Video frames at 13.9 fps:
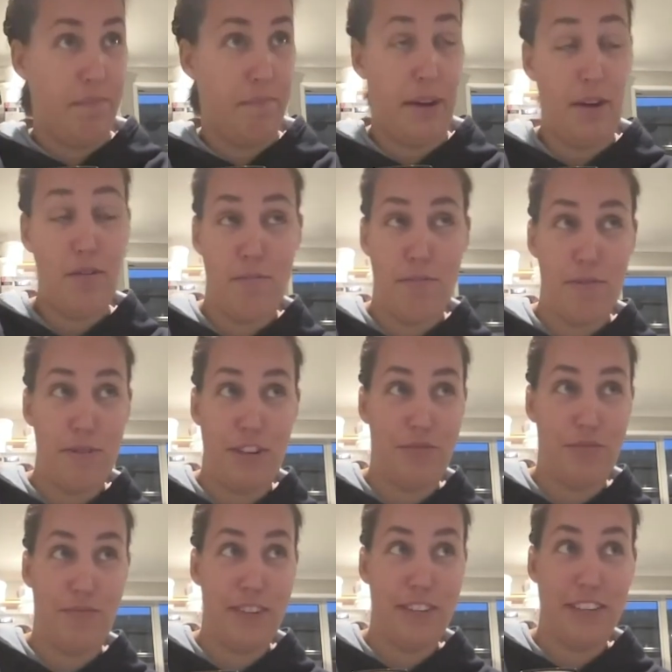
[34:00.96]
PowerPoint
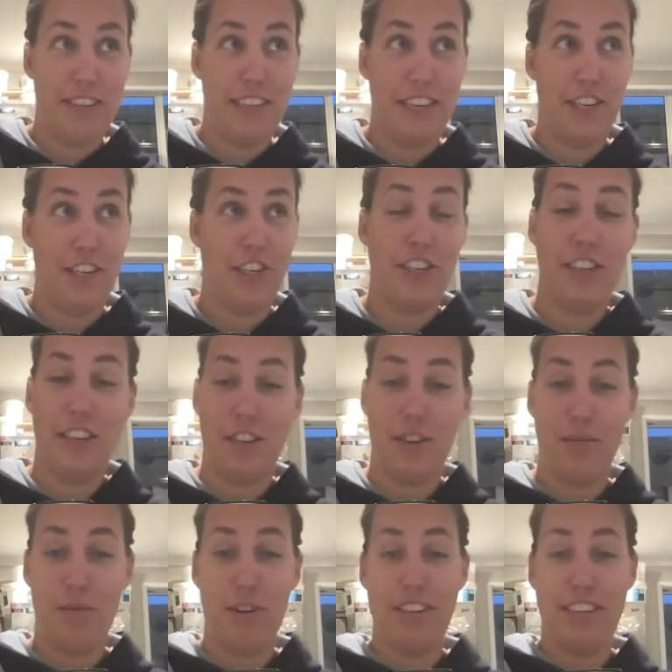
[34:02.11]
presentation and you
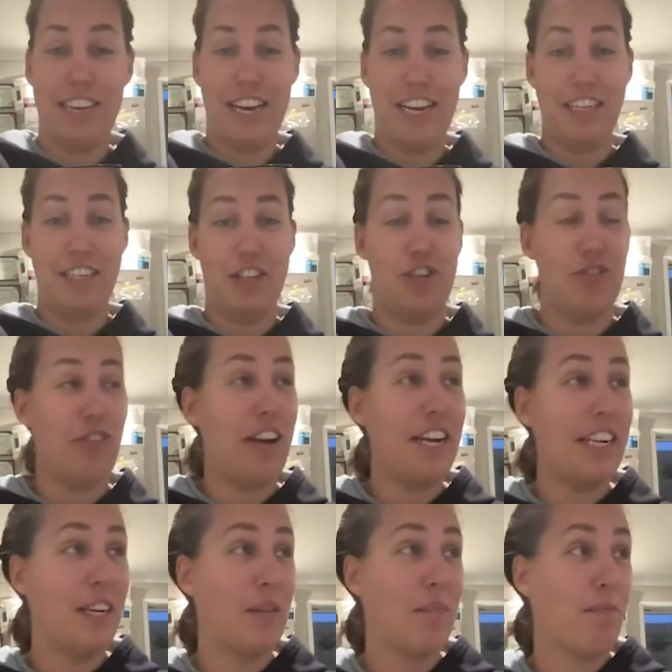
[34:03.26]
want a
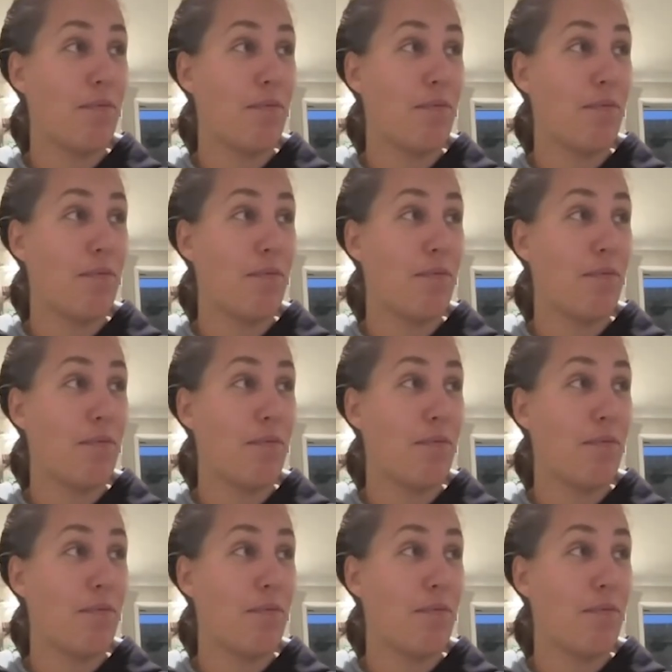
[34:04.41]
training